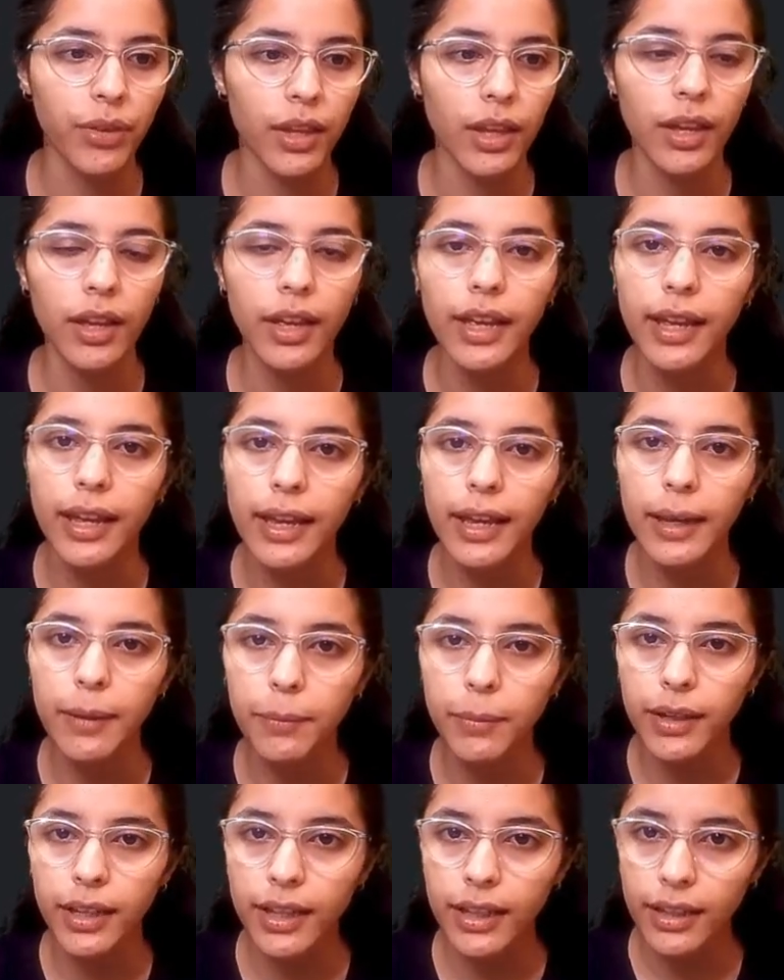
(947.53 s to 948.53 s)
AB
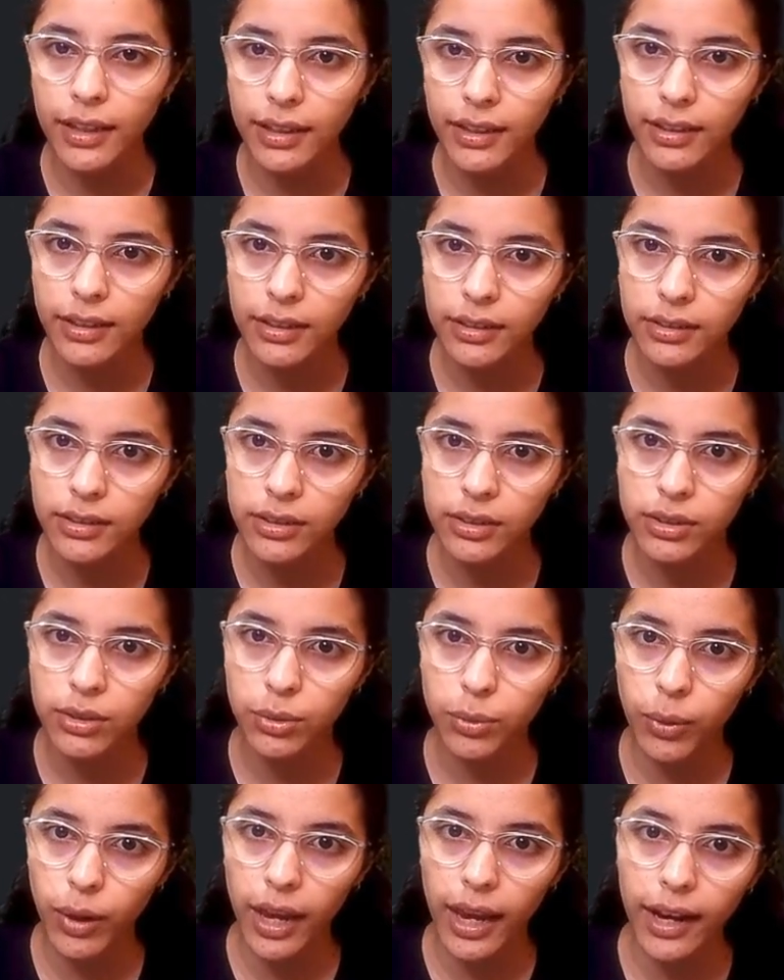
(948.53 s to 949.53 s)

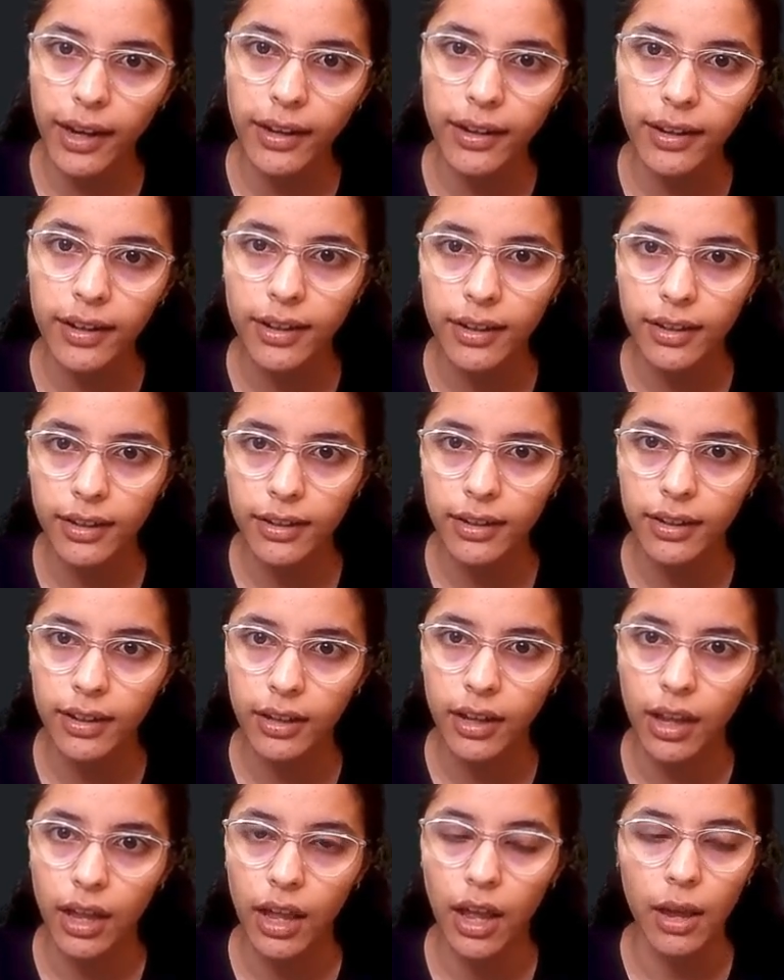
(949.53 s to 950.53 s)
square
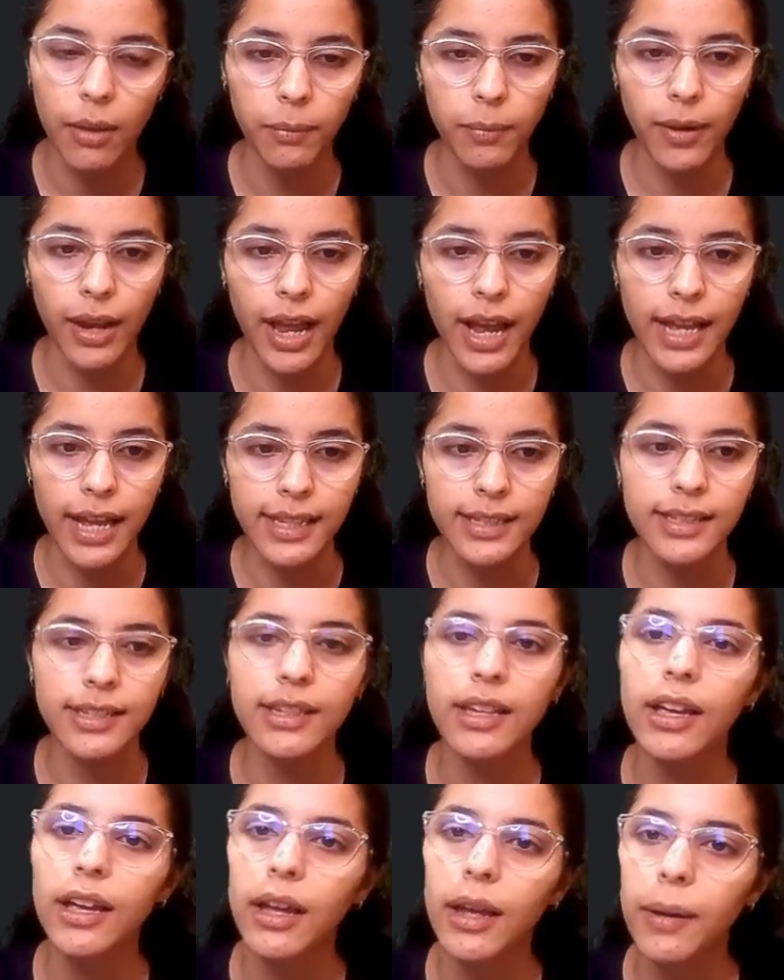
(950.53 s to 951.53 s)
plus
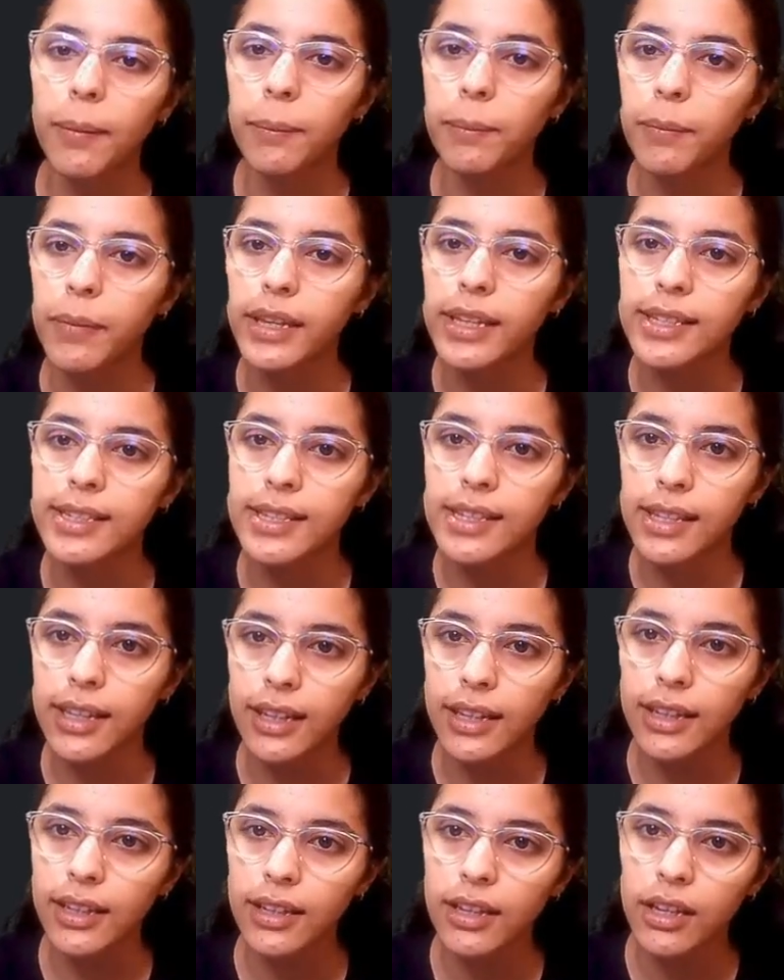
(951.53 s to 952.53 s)
BC
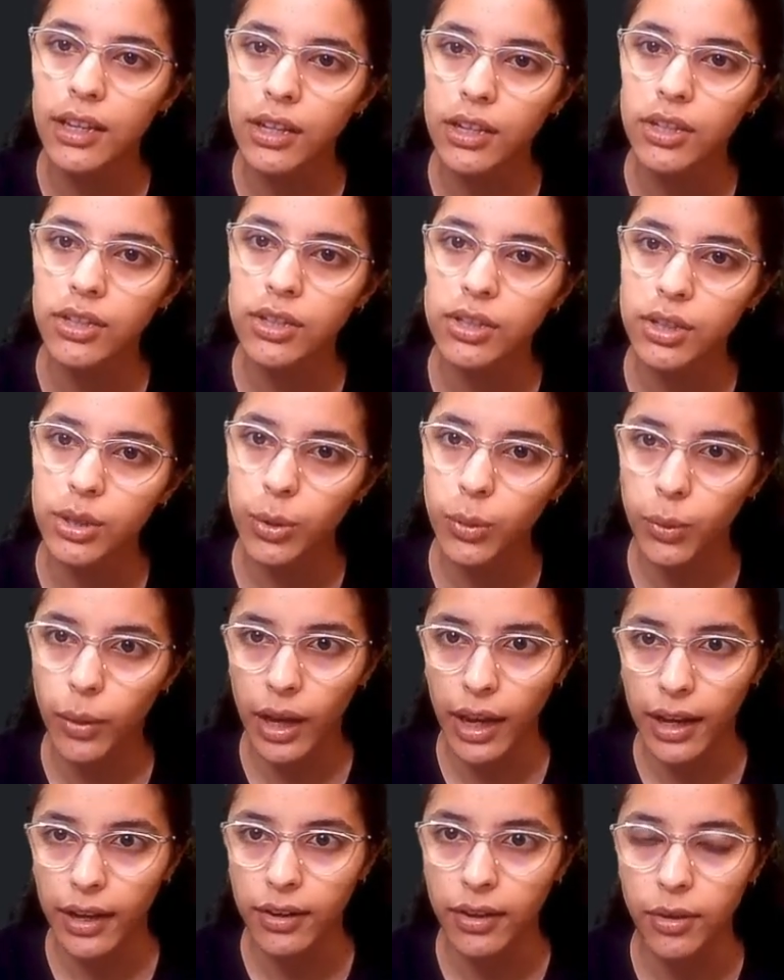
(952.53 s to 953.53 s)
square,
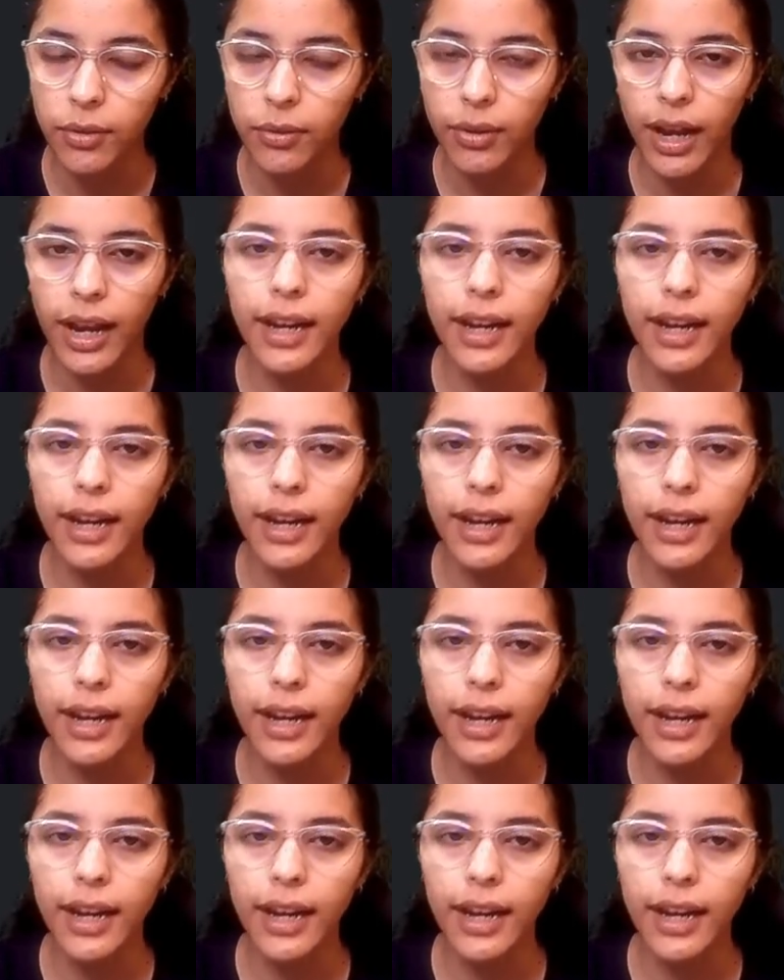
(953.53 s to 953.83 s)
right?